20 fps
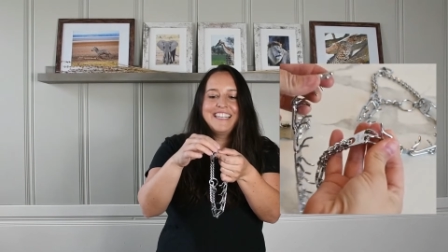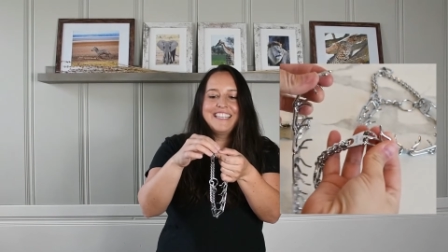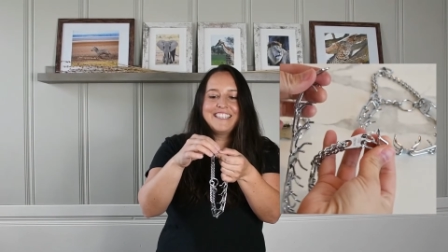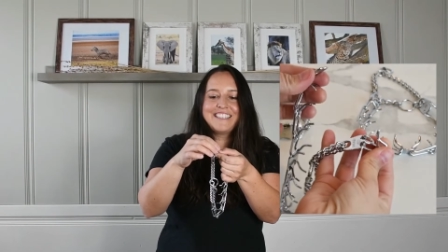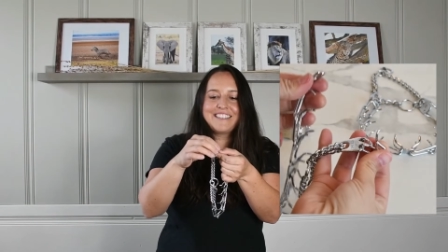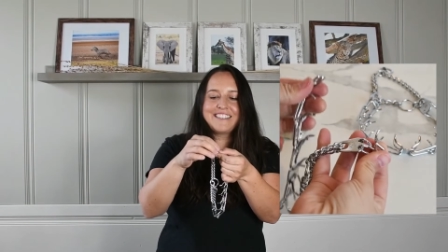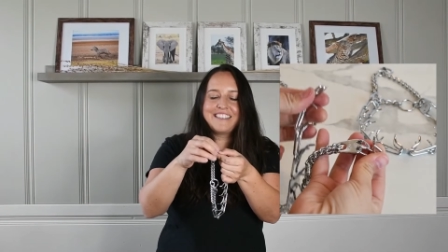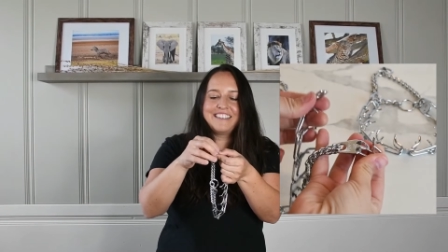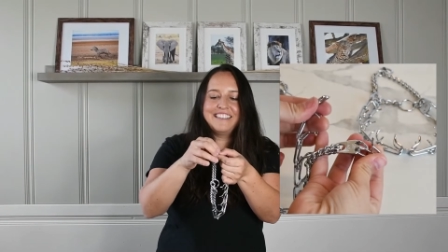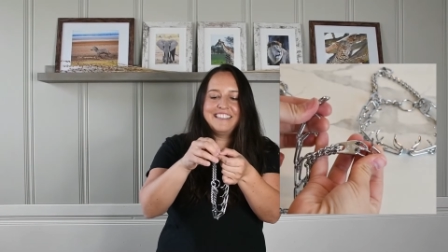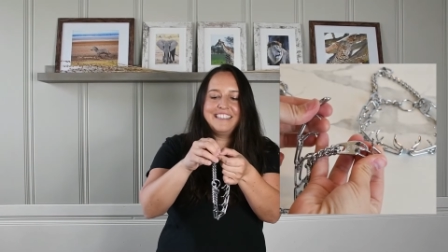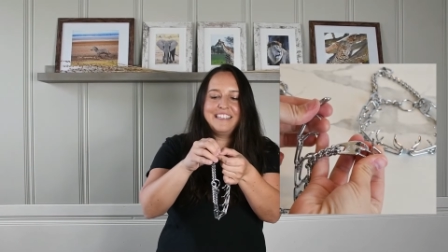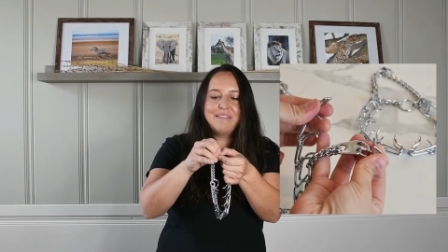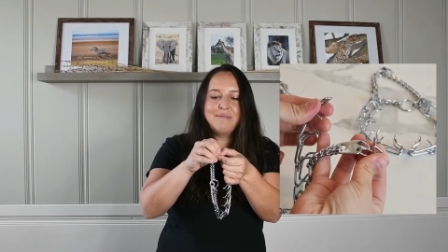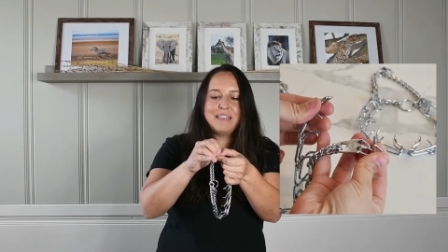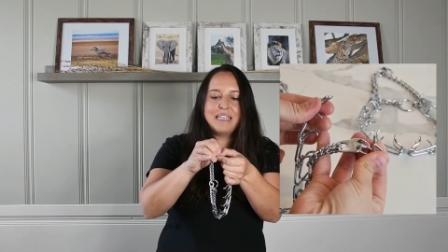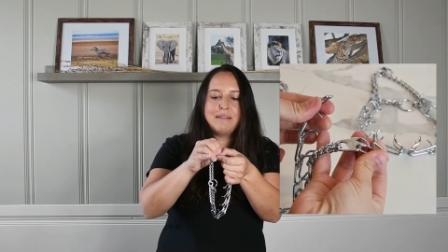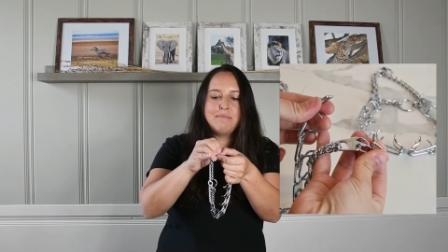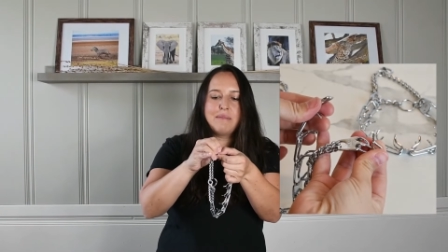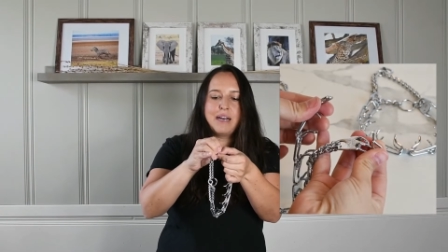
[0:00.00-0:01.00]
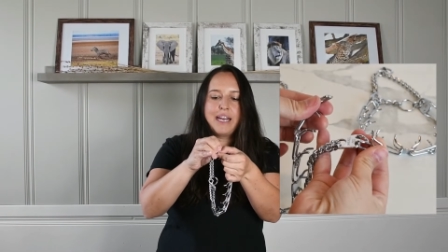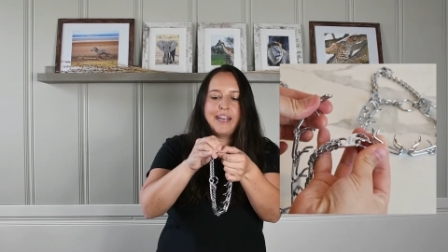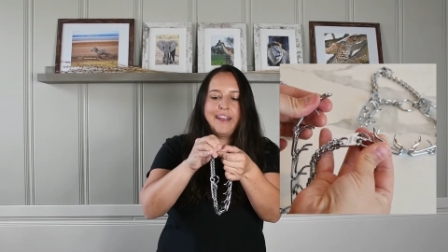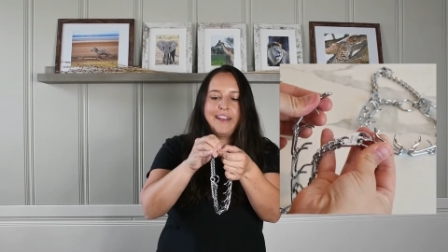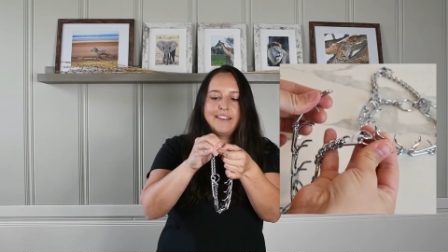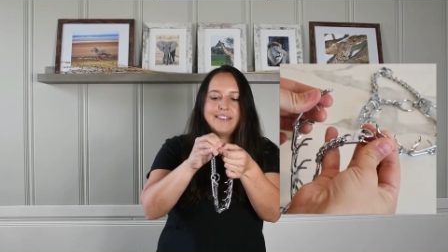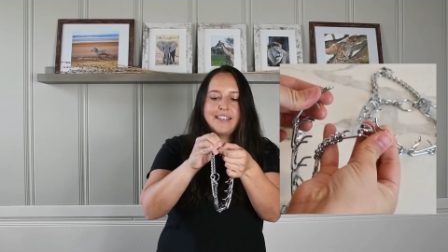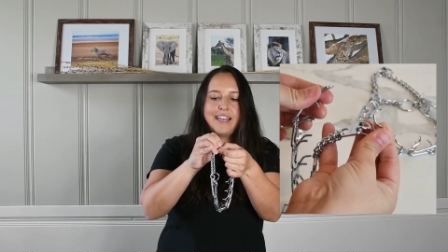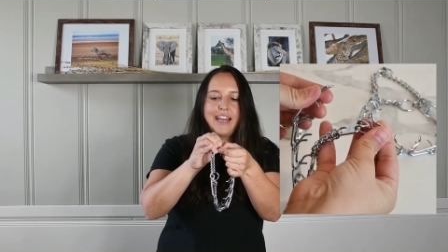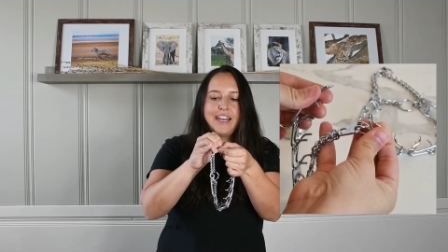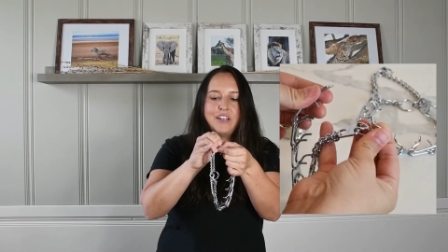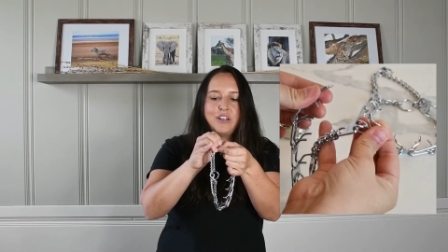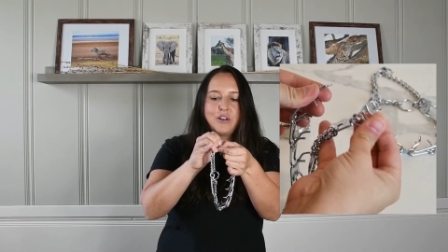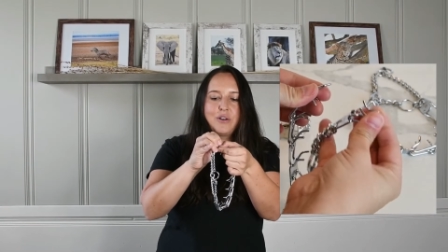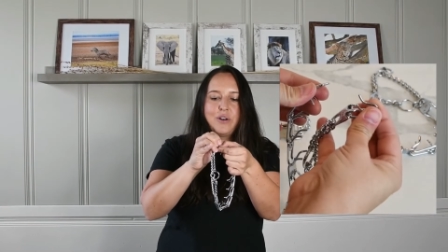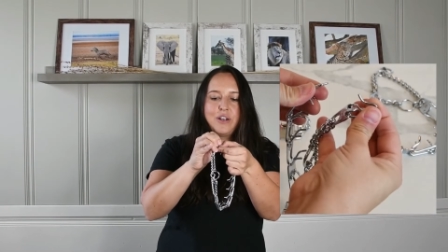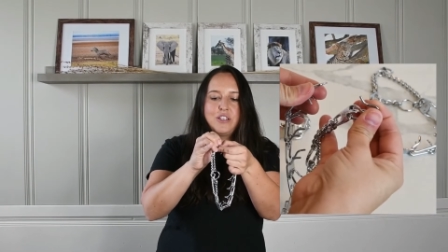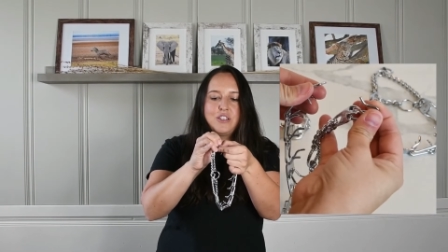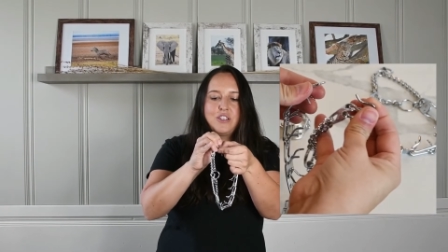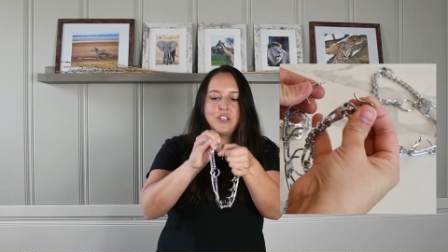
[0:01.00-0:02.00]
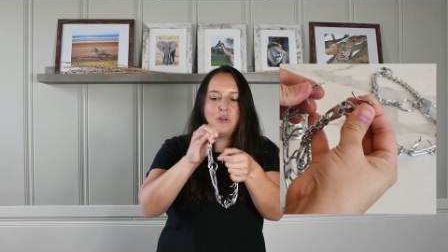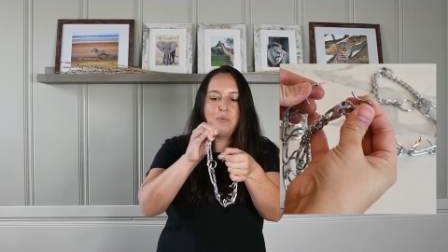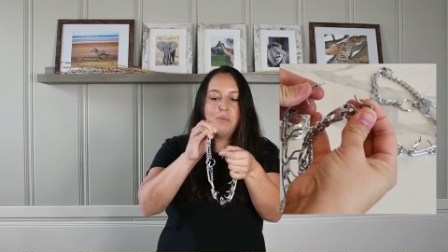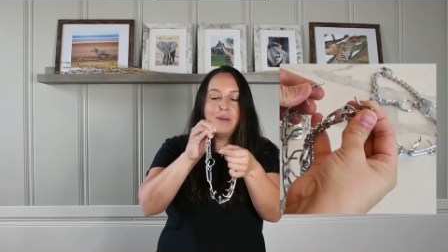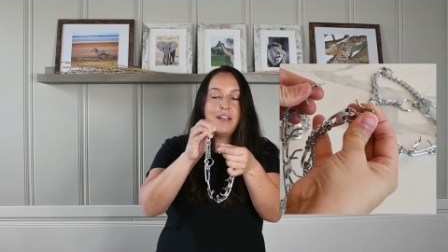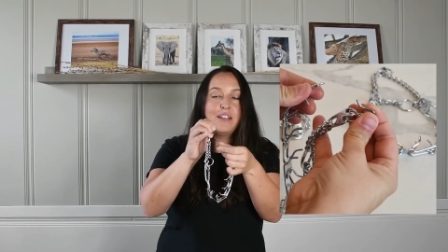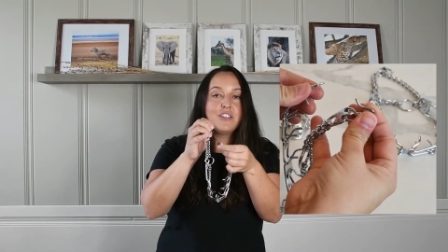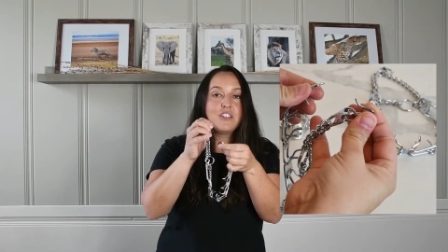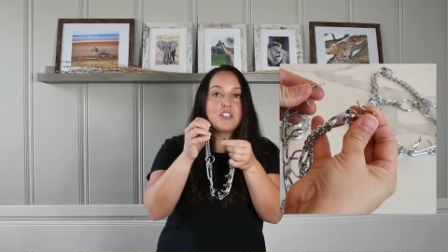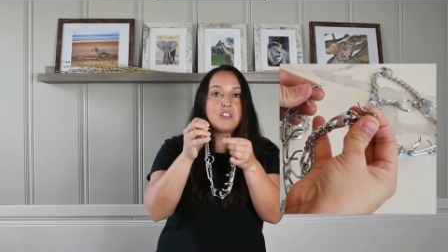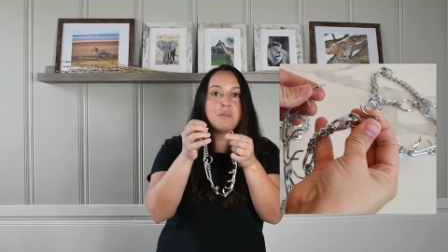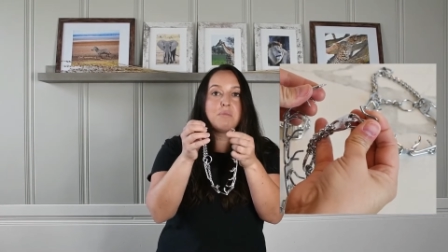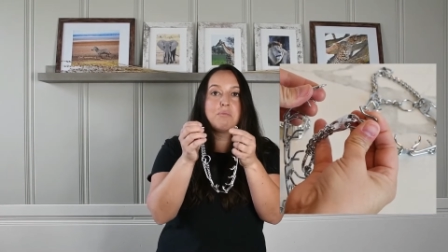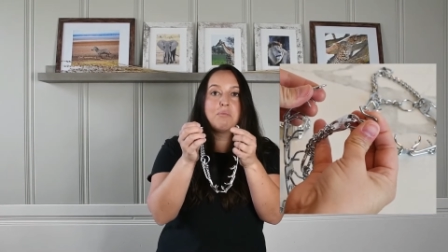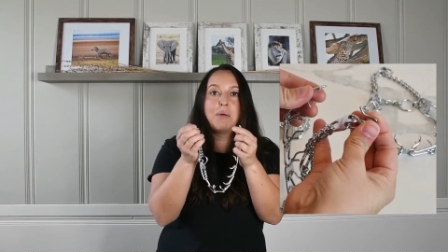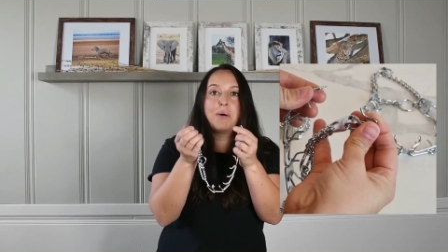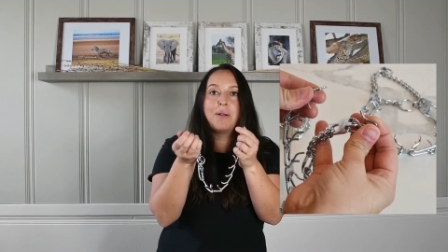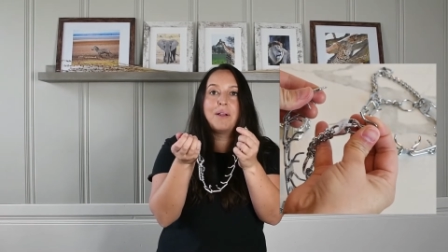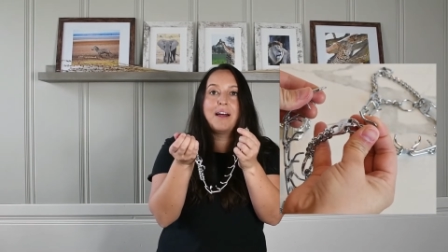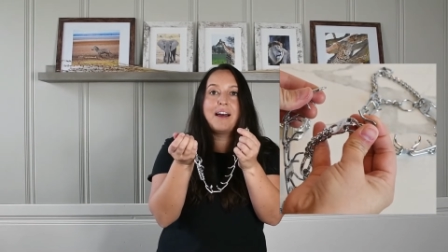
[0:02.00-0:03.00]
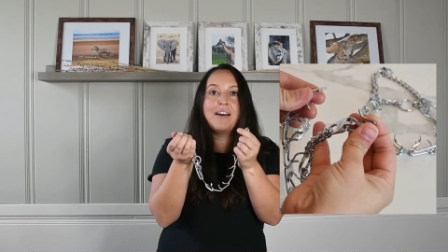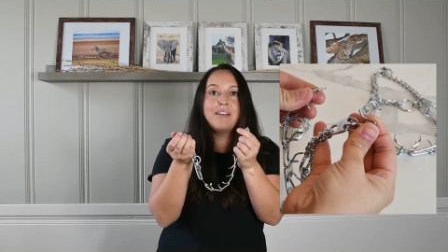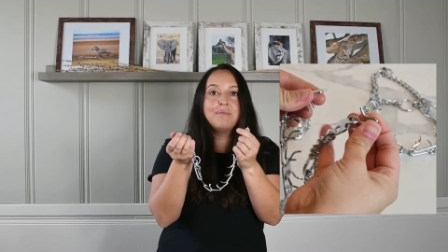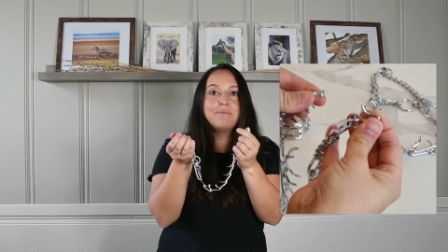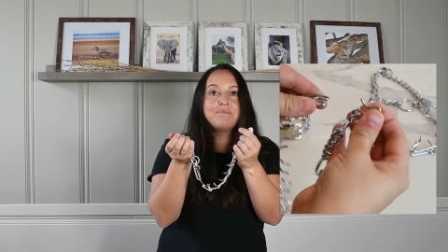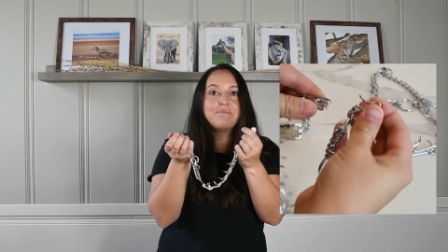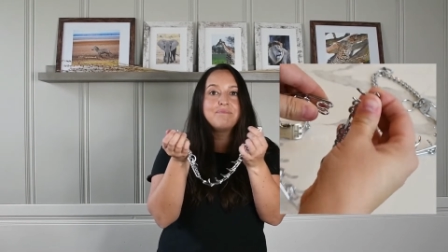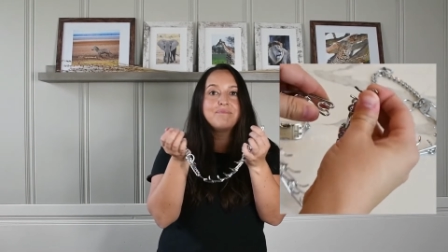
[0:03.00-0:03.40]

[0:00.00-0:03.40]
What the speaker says: just a little bit of might, and you're going to pinch, pull out,